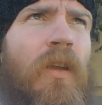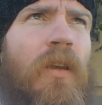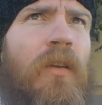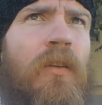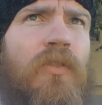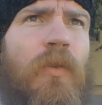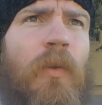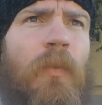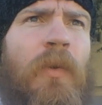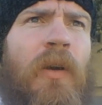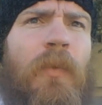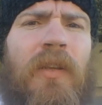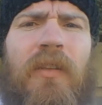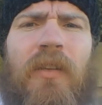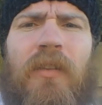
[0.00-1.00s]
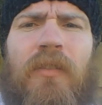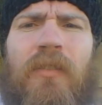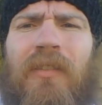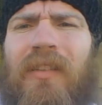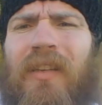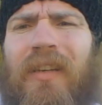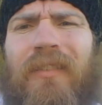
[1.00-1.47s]
you know, so when I went there, there's
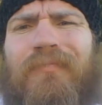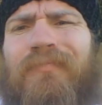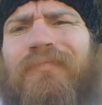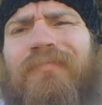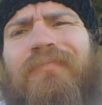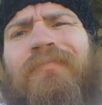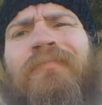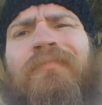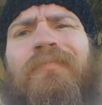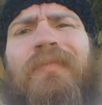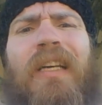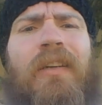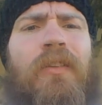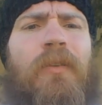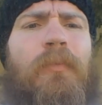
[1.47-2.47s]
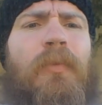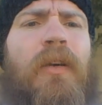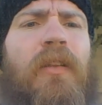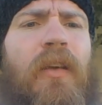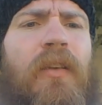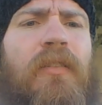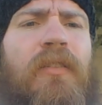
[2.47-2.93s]
only like, I don't know,
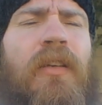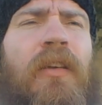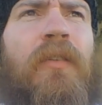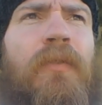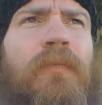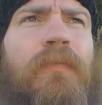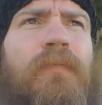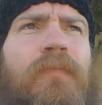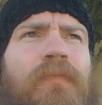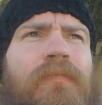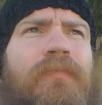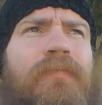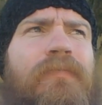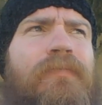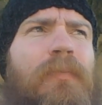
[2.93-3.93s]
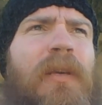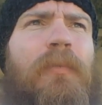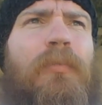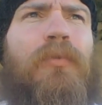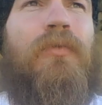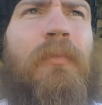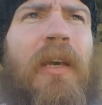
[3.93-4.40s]
probably like 10
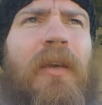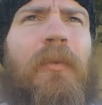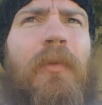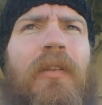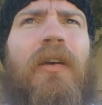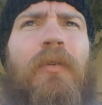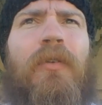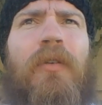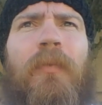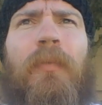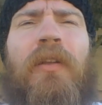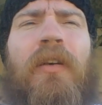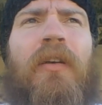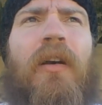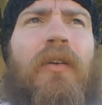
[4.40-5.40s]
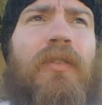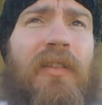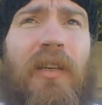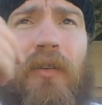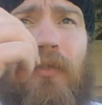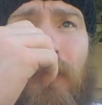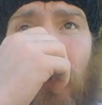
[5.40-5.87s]
people maybe that were up in there. I
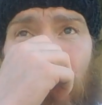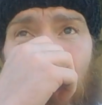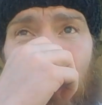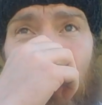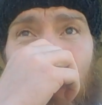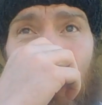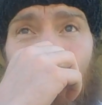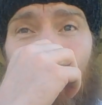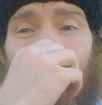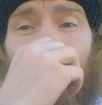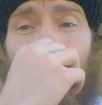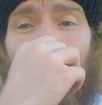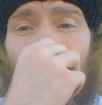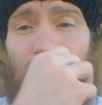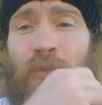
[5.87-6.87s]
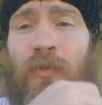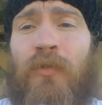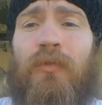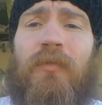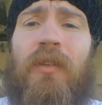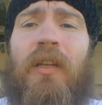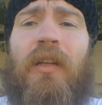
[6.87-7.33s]
think I was the first new
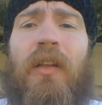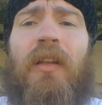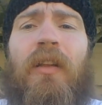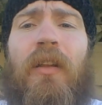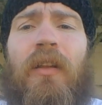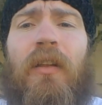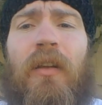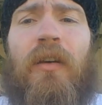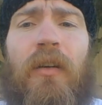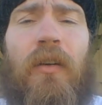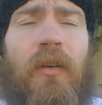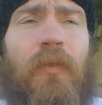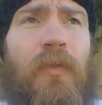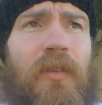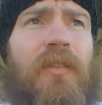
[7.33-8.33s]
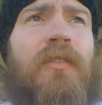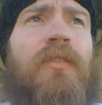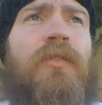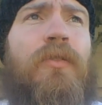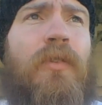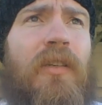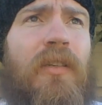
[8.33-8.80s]
recruit over at this
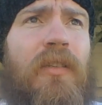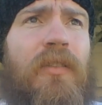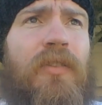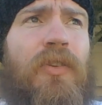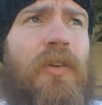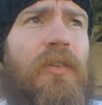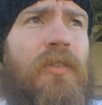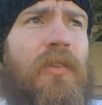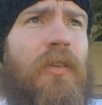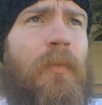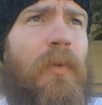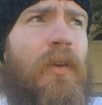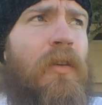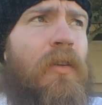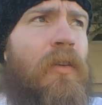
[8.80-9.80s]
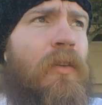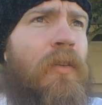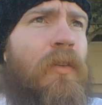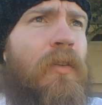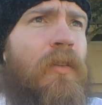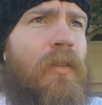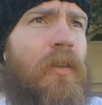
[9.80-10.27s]
new church up
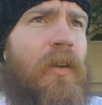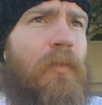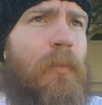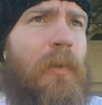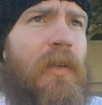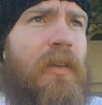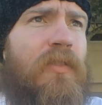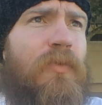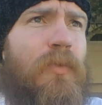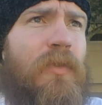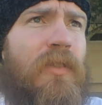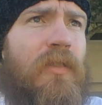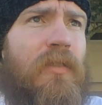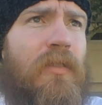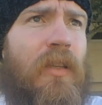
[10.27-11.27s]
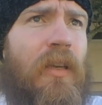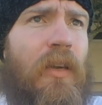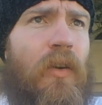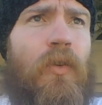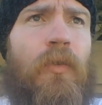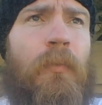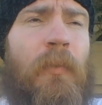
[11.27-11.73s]
here. You know, everybody else was
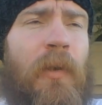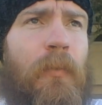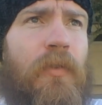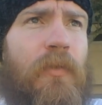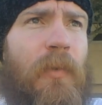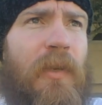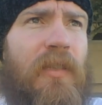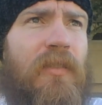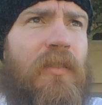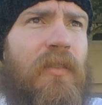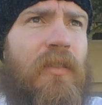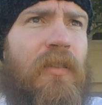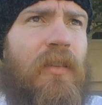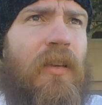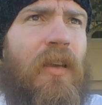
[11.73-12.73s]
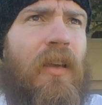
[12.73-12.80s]
like old members basically.